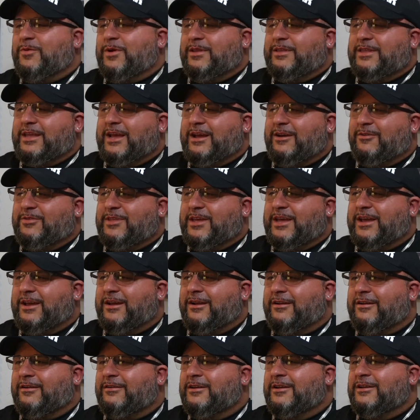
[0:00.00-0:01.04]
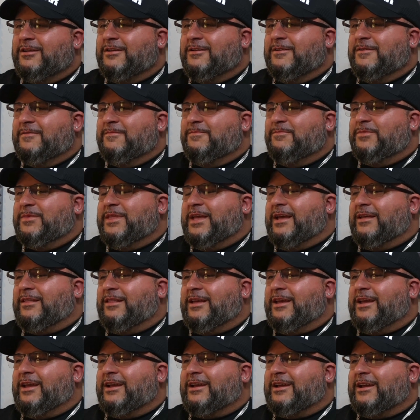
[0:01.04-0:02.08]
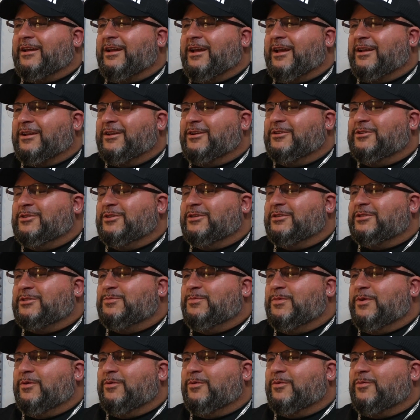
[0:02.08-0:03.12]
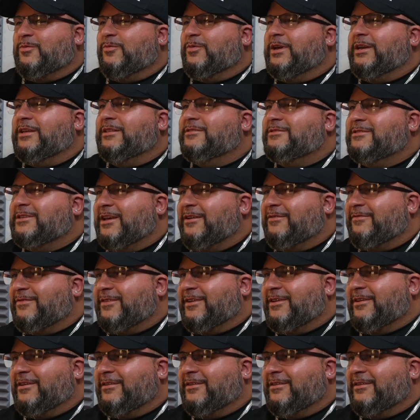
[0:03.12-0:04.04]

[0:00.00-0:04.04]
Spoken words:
down there, that, like, I could just smoke weed safely.